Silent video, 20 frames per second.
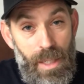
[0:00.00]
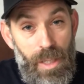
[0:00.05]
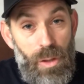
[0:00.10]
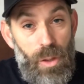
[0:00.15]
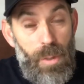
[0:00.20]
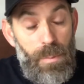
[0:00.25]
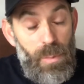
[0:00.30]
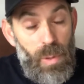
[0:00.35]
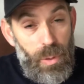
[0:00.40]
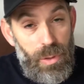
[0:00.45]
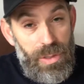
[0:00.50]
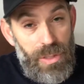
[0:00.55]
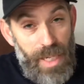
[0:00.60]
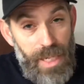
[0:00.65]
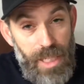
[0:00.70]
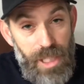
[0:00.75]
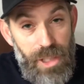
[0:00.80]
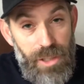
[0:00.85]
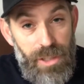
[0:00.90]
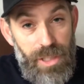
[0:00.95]
the more
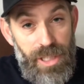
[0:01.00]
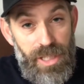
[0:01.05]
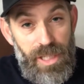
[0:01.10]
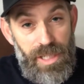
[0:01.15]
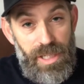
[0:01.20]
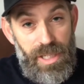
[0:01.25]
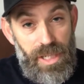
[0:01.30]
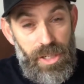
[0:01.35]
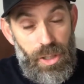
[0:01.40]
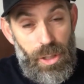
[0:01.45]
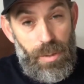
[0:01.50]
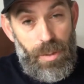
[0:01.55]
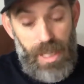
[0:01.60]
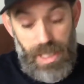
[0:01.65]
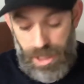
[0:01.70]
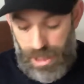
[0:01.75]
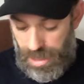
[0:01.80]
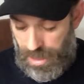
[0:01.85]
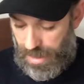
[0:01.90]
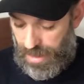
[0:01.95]
dangerous the
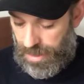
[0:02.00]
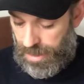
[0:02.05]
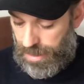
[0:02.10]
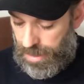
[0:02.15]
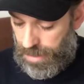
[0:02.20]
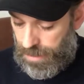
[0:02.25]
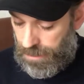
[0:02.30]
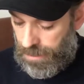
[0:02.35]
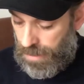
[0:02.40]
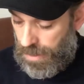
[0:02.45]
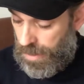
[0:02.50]
situation is.